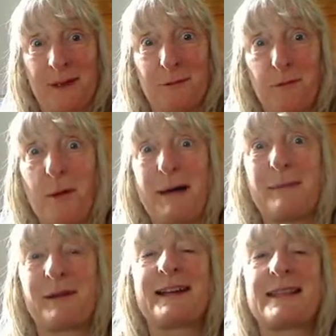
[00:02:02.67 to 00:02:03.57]
up, it'll pop
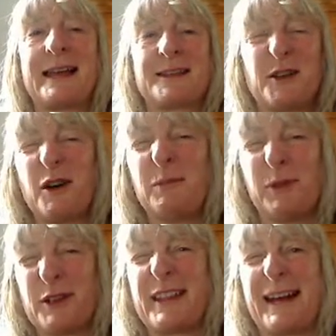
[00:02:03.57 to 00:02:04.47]
up like that, so I'll
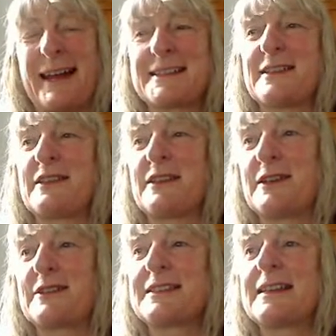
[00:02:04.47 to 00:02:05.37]
blur that out so that you
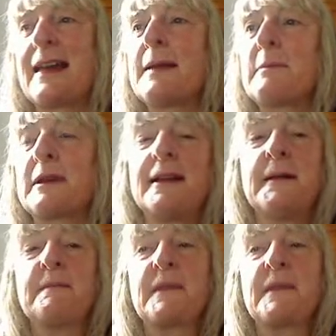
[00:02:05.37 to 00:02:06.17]
don't see that. But